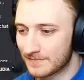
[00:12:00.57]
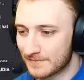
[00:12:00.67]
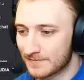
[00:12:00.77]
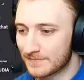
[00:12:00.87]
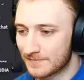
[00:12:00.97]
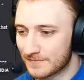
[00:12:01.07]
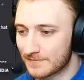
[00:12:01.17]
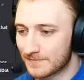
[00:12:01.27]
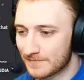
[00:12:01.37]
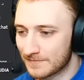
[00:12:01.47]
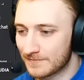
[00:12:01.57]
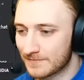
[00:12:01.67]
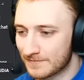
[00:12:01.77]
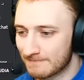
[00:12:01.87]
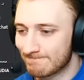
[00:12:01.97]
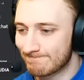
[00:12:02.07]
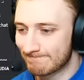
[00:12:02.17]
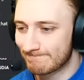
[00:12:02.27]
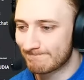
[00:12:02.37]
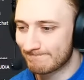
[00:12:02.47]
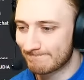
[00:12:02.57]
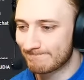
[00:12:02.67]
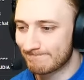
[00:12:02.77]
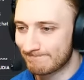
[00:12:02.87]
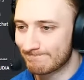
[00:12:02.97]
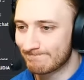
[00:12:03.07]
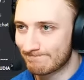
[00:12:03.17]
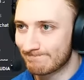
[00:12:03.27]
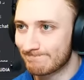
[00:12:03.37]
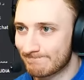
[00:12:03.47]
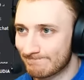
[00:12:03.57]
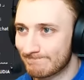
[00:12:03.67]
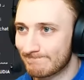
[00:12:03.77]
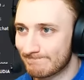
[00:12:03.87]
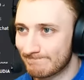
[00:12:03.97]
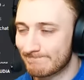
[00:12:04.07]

and she does it better than literally every other unit in the entire game.